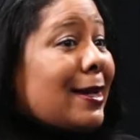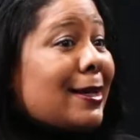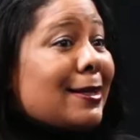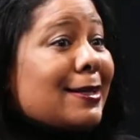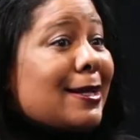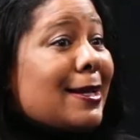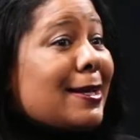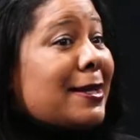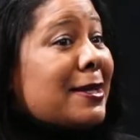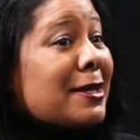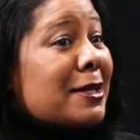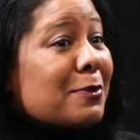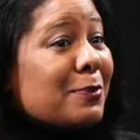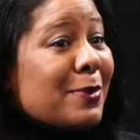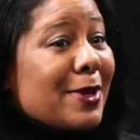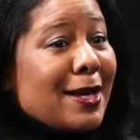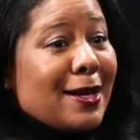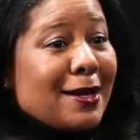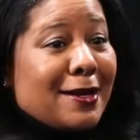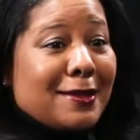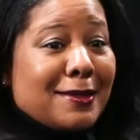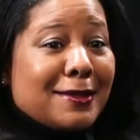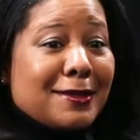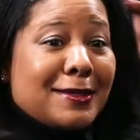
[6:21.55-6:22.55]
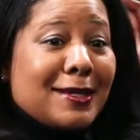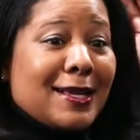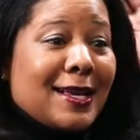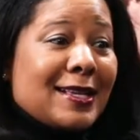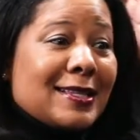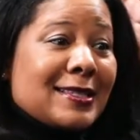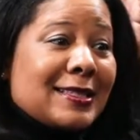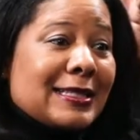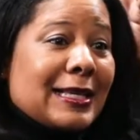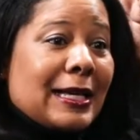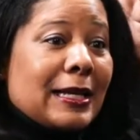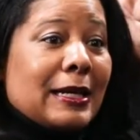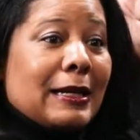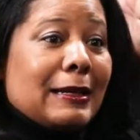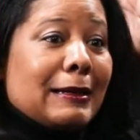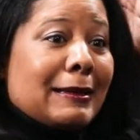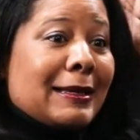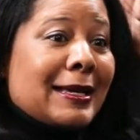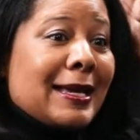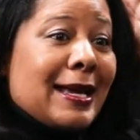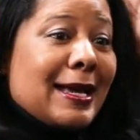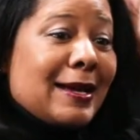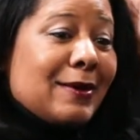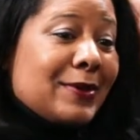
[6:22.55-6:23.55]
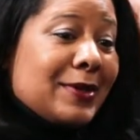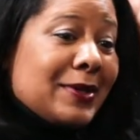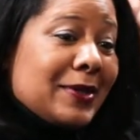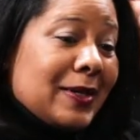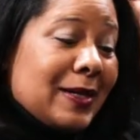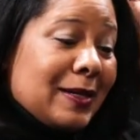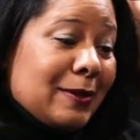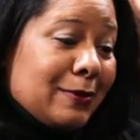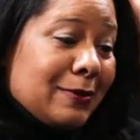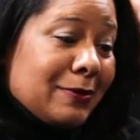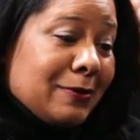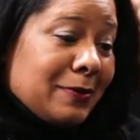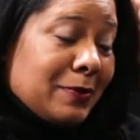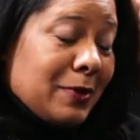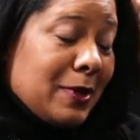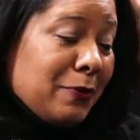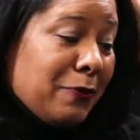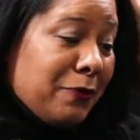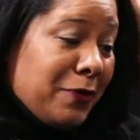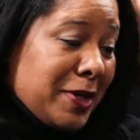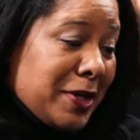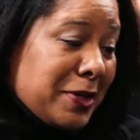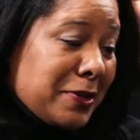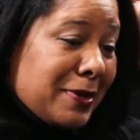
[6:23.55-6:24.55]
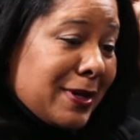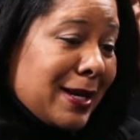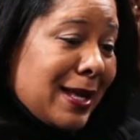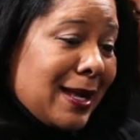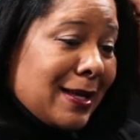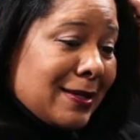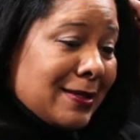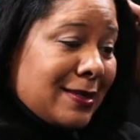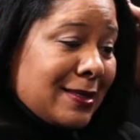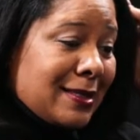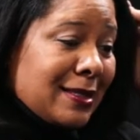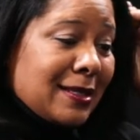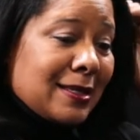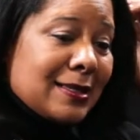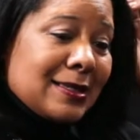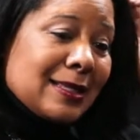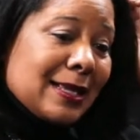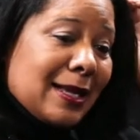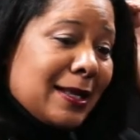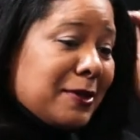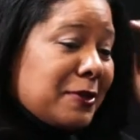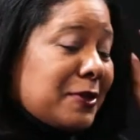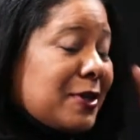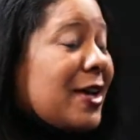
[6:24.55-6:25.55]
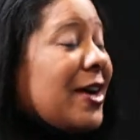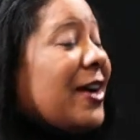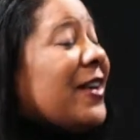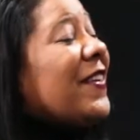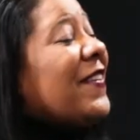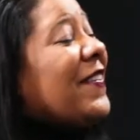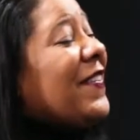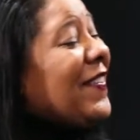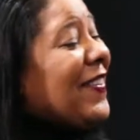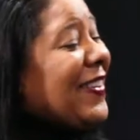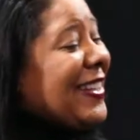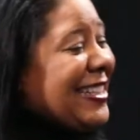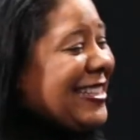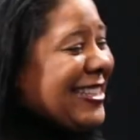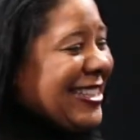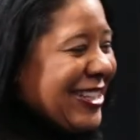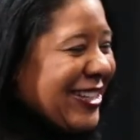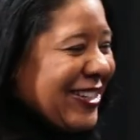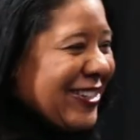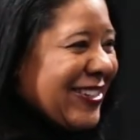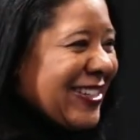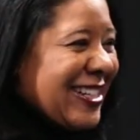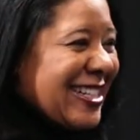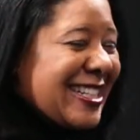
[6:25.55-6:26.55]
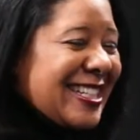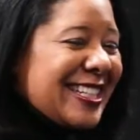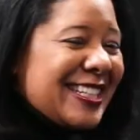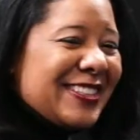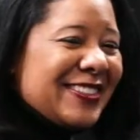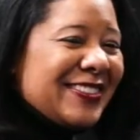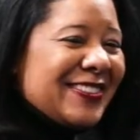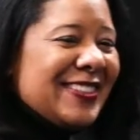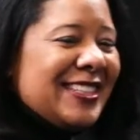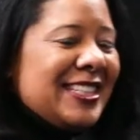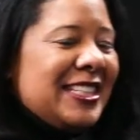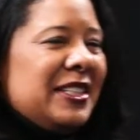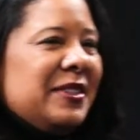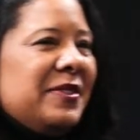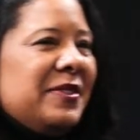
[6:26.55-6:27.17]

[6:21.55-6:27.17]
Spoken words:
Like, they kicked me out of the nest. Like, okay, go. We'll figure it out, sis. I don't know what they're gonna do.